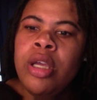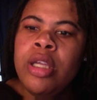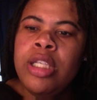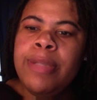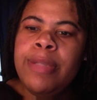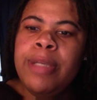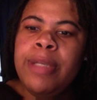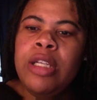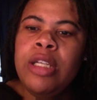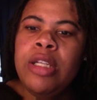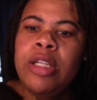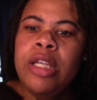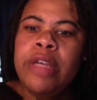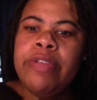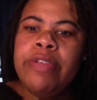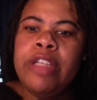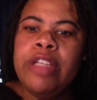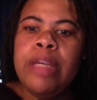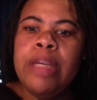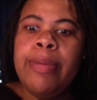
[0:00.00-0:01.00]
Speaking of
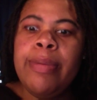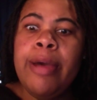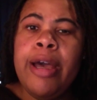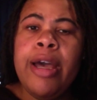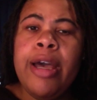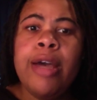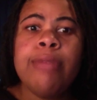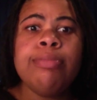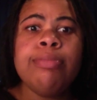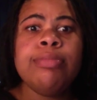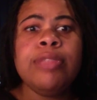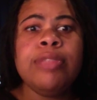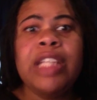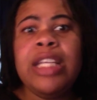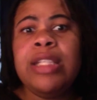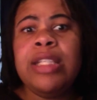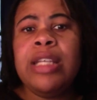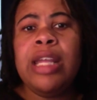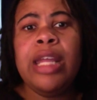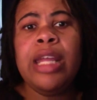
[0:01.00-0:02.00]
Love and Hip Hop,
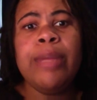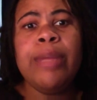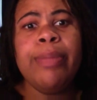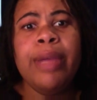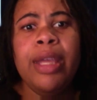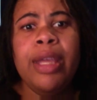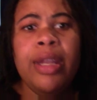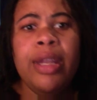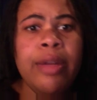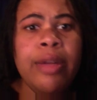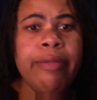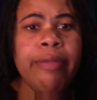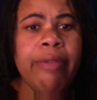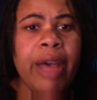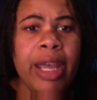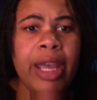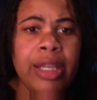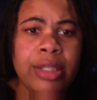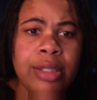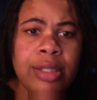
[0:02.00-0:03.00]
they said they've been in the
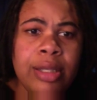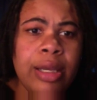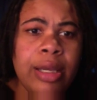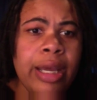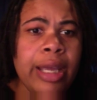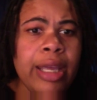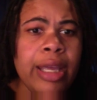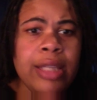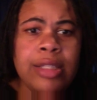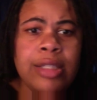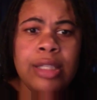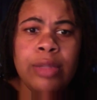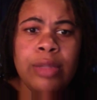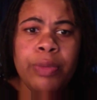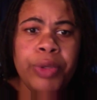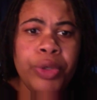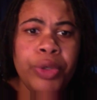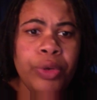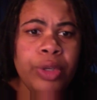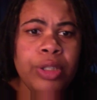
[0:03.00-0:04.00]
fights, I guess at the
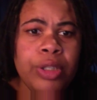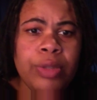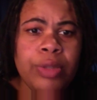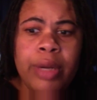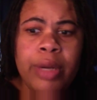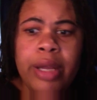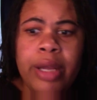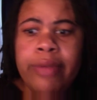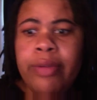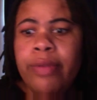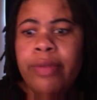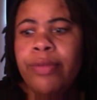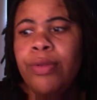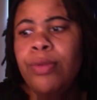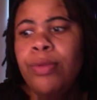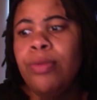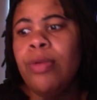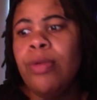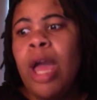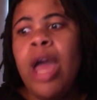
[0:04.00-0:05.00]
reunions or whatever. If
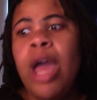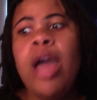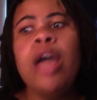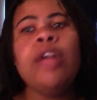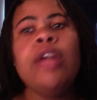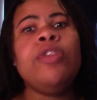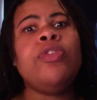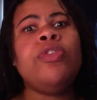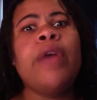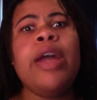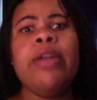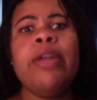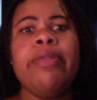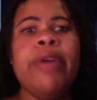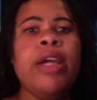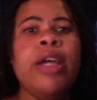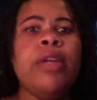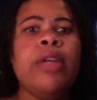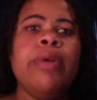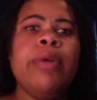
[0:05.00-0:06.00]
you try to
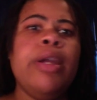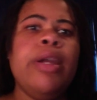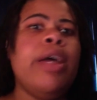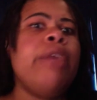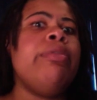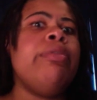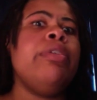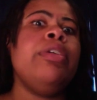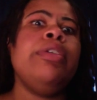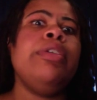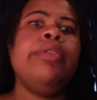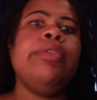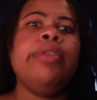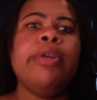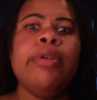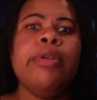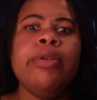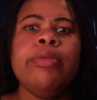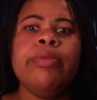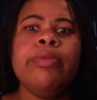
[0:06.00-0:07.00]
fight or whatever, you
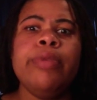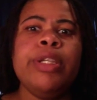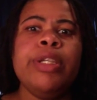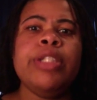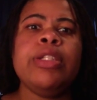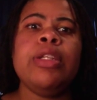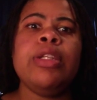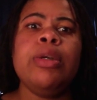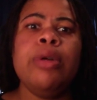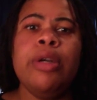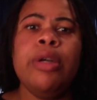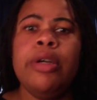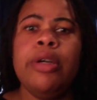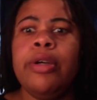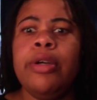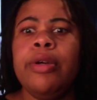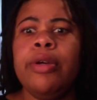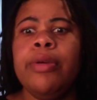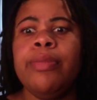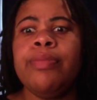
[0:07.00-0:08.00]
gonna risk the
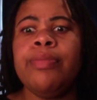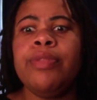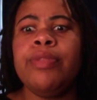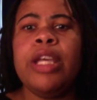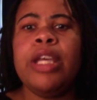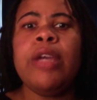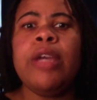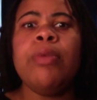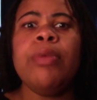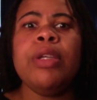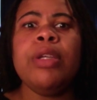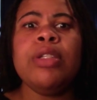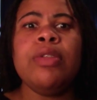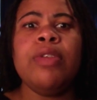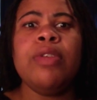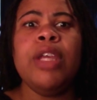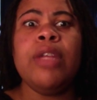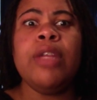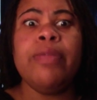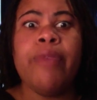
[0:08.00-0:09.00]
um take a risk
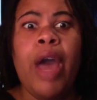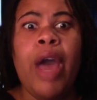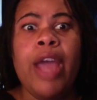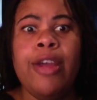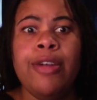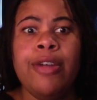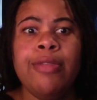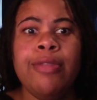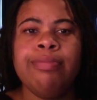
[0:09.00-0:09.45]
of getting fired.